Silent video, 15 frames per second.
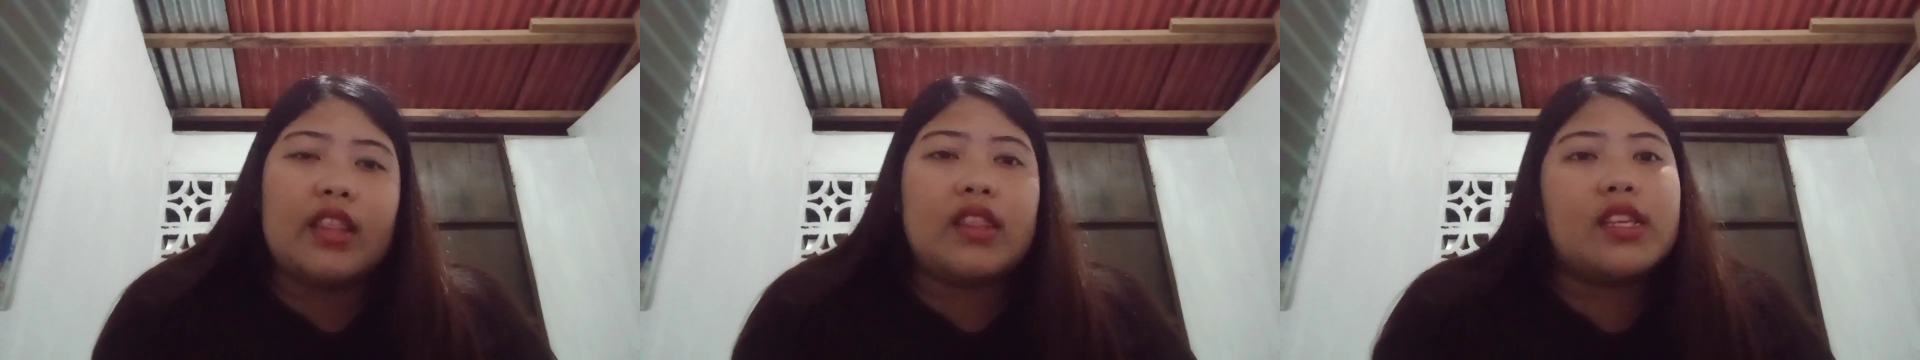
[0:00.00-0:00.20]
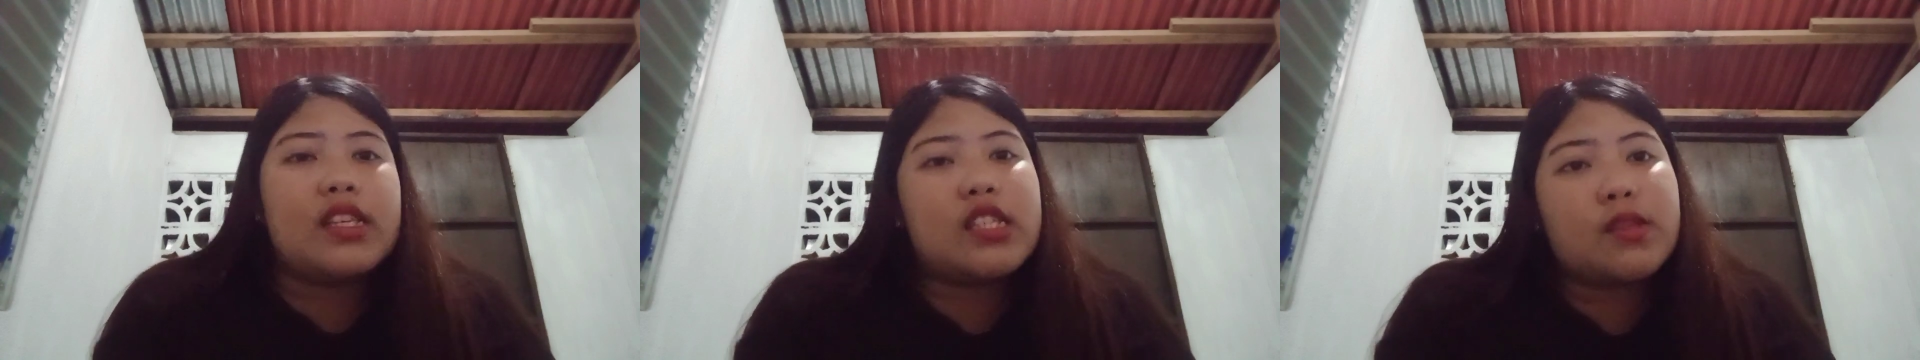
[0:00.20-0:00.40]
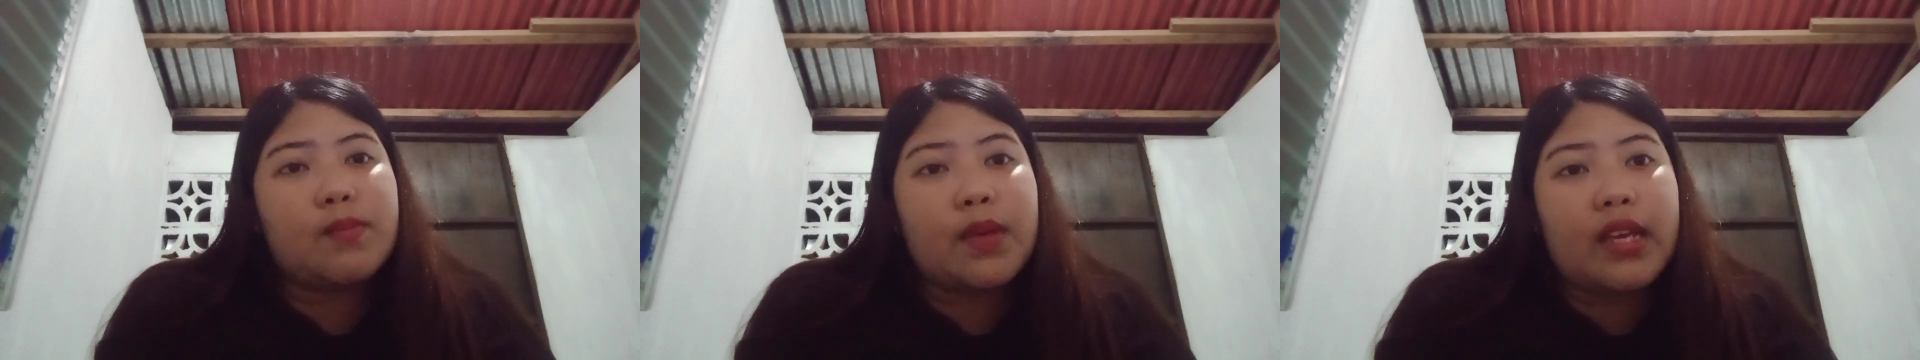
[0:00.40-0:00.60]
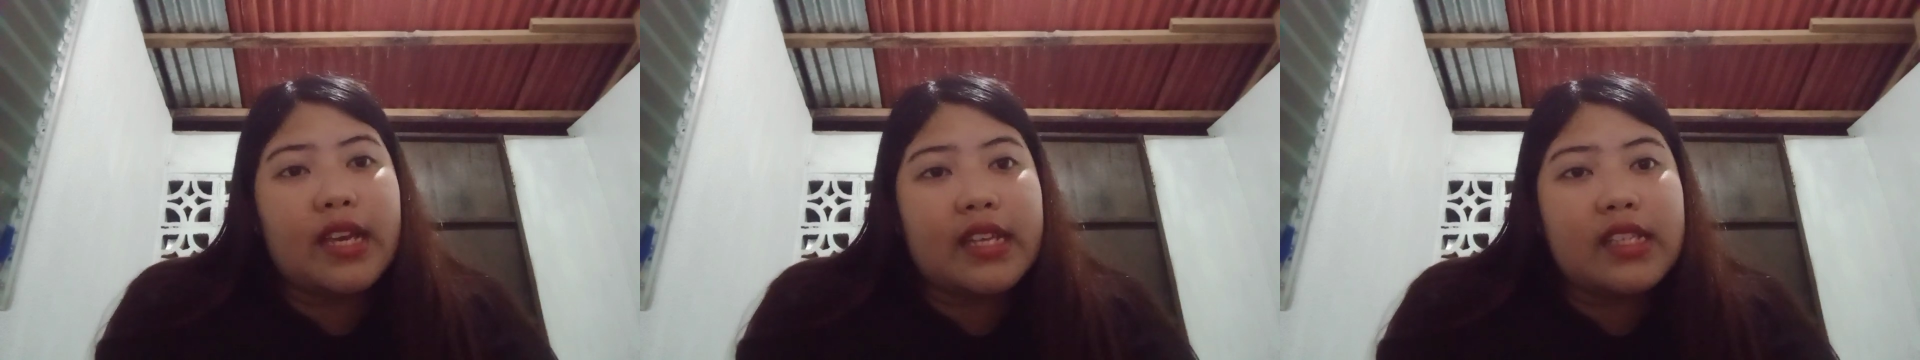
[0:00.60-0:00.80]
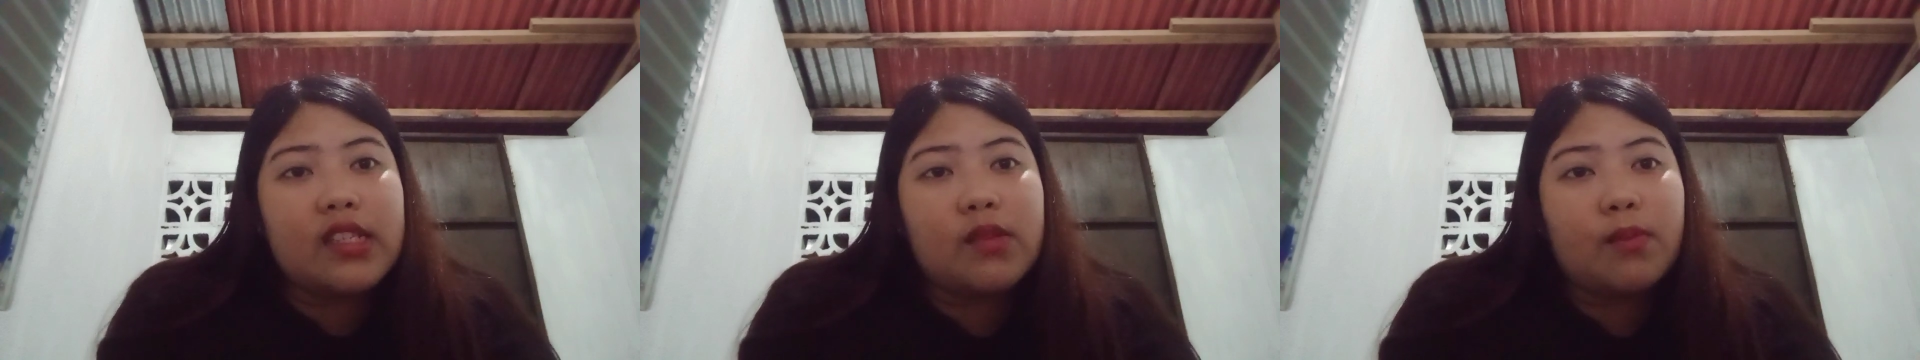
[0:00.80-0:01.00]
This
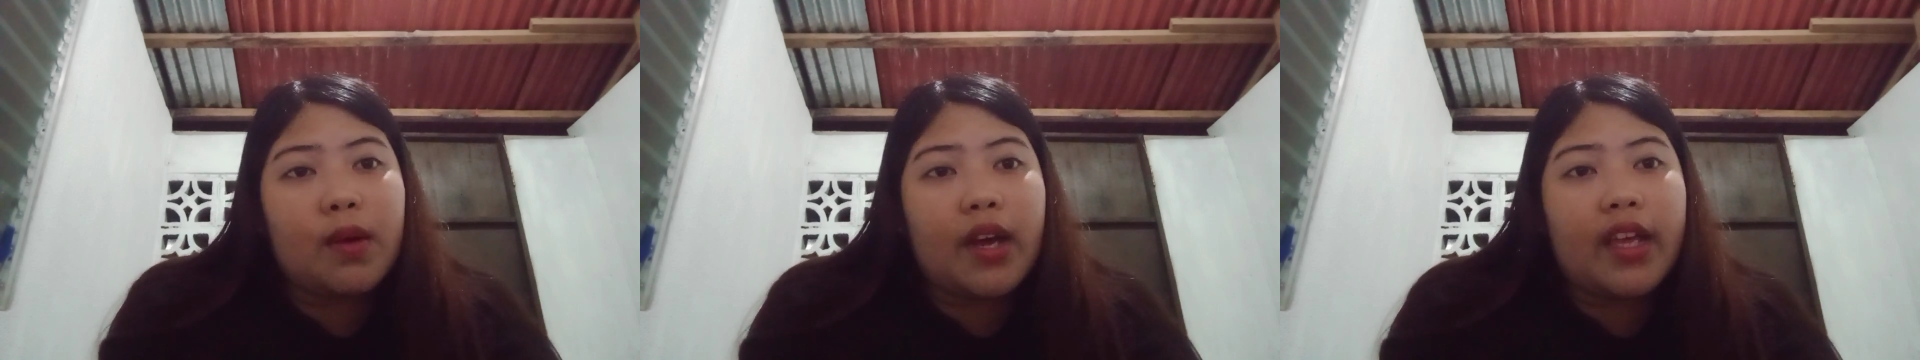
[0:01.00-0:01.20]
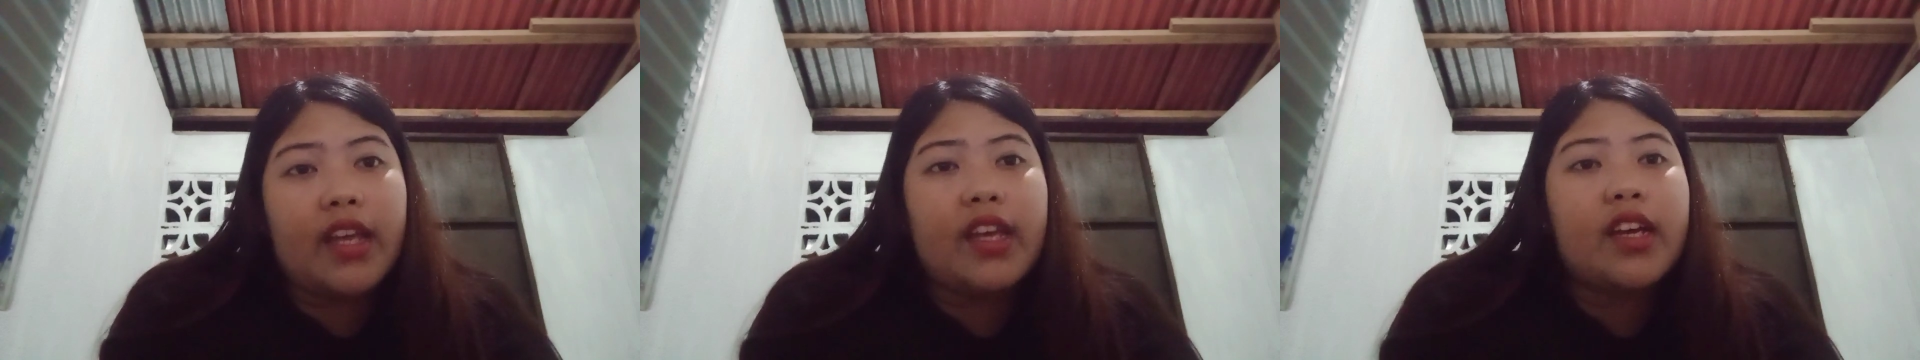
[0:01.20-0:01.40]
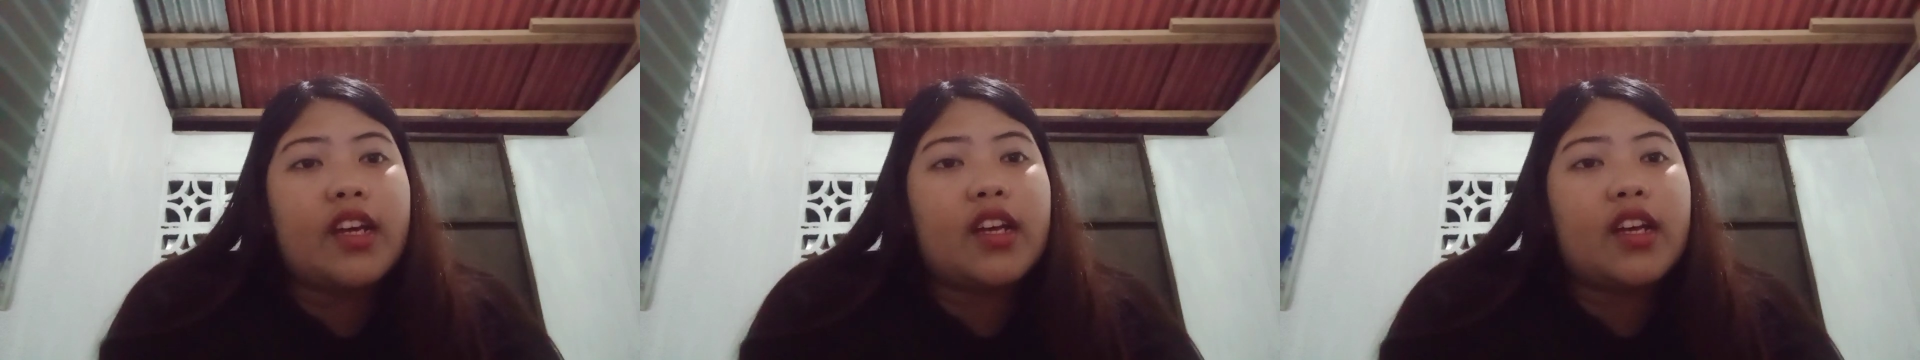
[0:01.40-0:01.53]
begins by